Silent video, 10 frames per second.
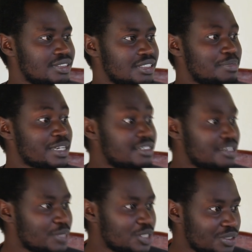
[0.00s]
Yes, but
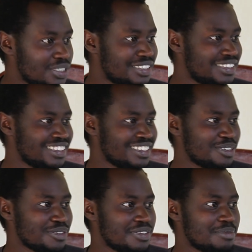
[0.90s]
the majority is in the
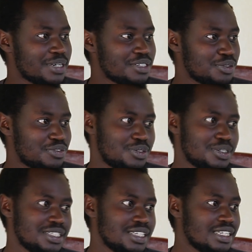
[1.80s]
northern part of Rwanda.